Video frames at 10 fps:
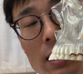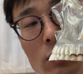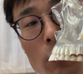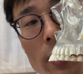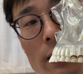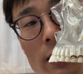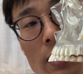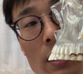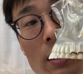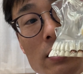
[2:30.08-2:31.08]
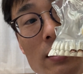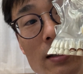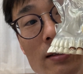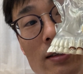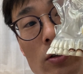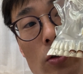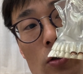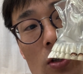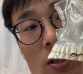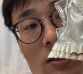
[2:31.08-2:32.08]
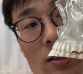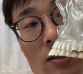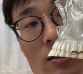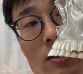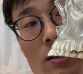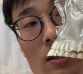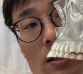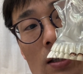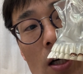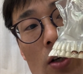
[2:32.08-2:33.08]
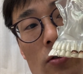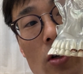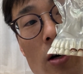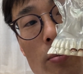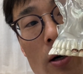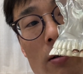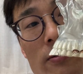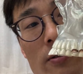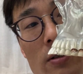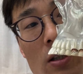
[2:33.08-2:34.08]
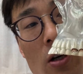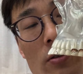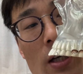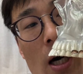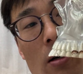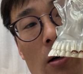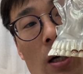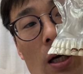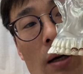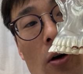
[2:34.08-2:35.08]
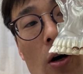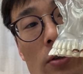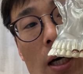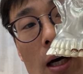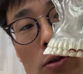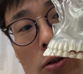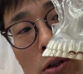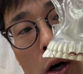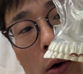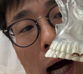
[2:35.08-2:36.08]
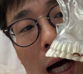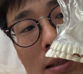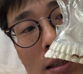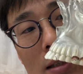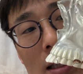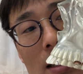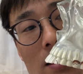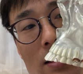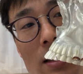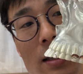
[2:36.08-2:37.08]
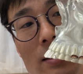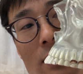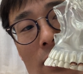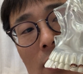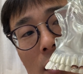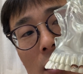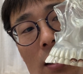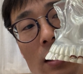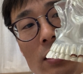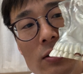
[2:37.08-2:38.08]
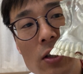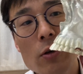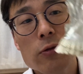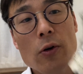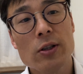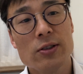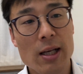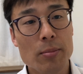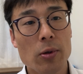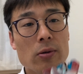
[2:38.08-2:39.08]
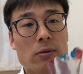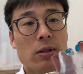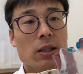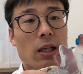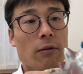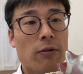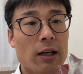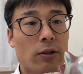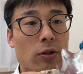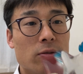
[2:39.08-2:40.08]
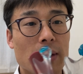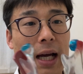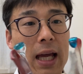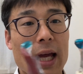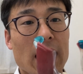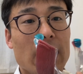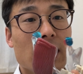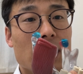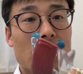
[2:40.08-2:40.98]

where the disc usually sits on top of the condyle. Condyle could go underneath the disc. So for example, if I use my hand,